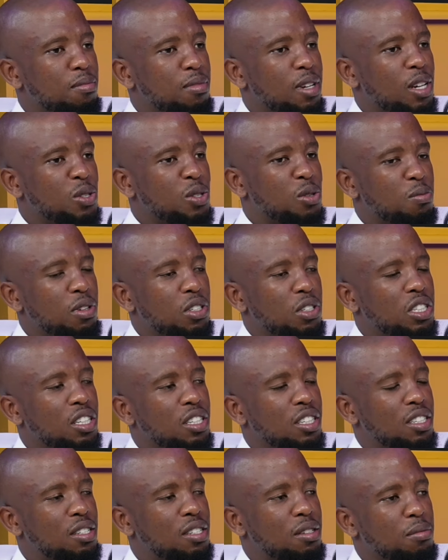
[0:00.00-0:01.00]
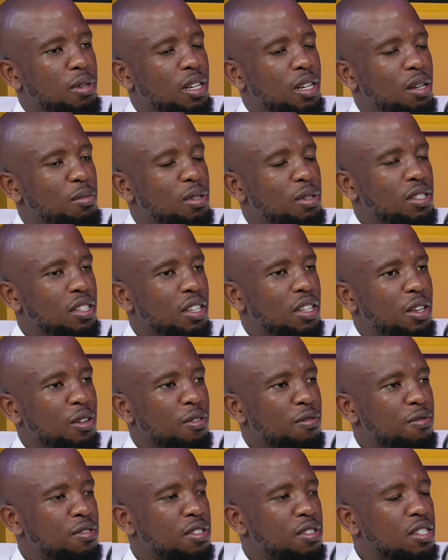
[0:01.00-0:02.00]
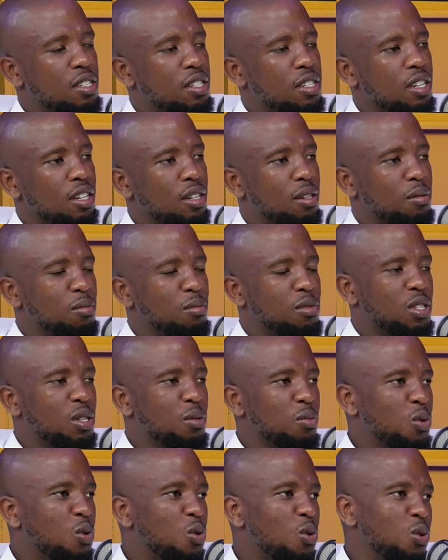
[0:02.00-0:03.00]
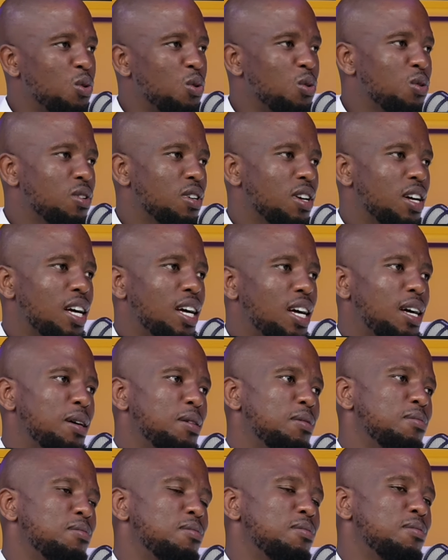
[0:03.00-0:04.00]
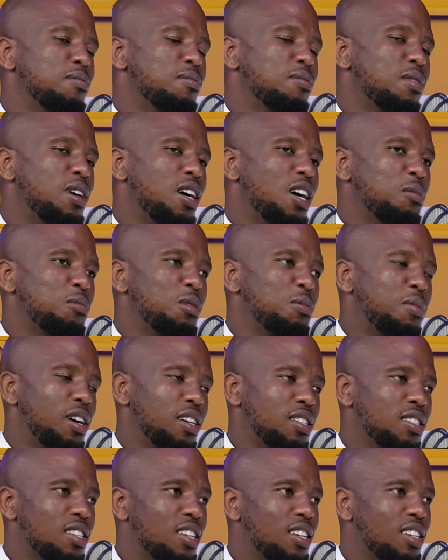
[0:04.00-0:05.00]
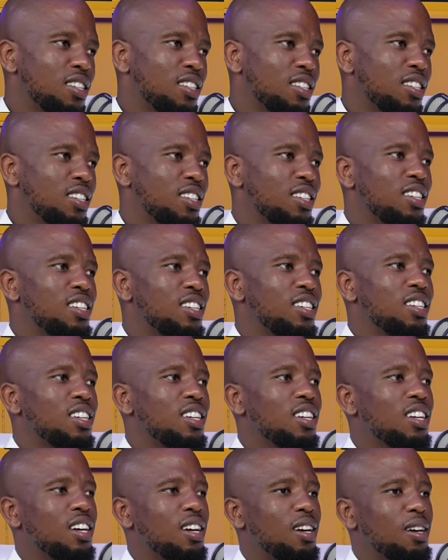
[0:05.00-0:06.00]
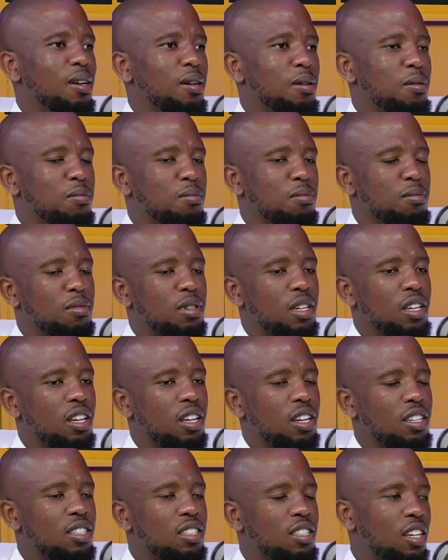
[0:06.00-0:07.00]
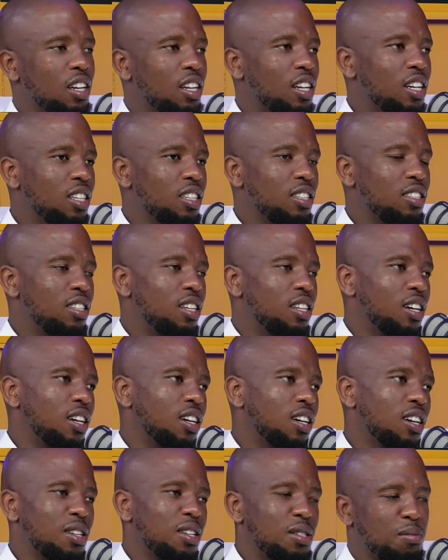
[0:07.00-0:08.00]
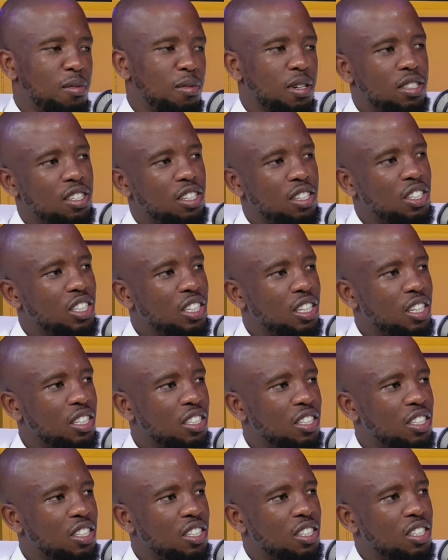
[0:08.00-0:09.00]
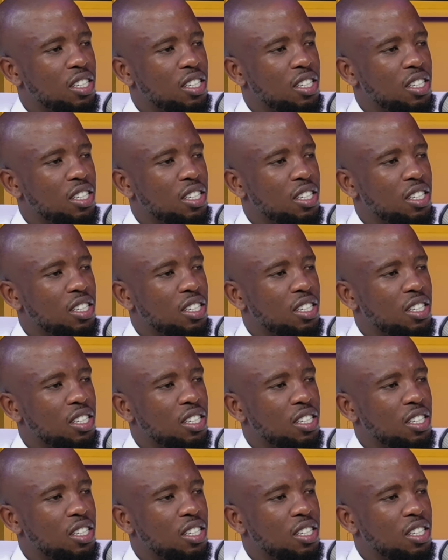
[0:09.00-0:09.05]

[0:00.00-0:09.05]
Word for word: as you mentioned, my name is mm-hmm. Gift um, Mthimkhulu. Um, I'm a pastor. Yes. Um, at Ecclesia Charismatic Church